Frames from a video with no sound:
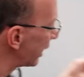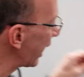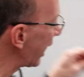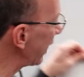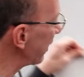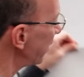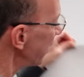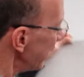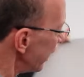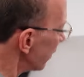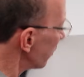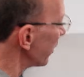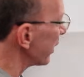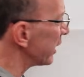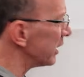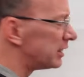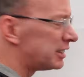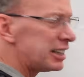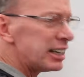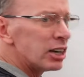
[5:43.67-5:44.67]
I think we
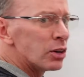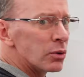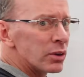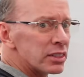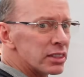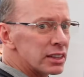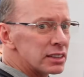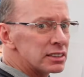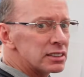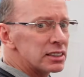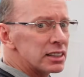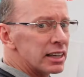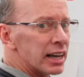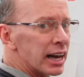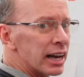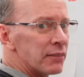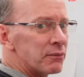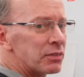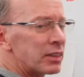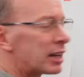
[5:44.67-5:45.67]
could deal with this today.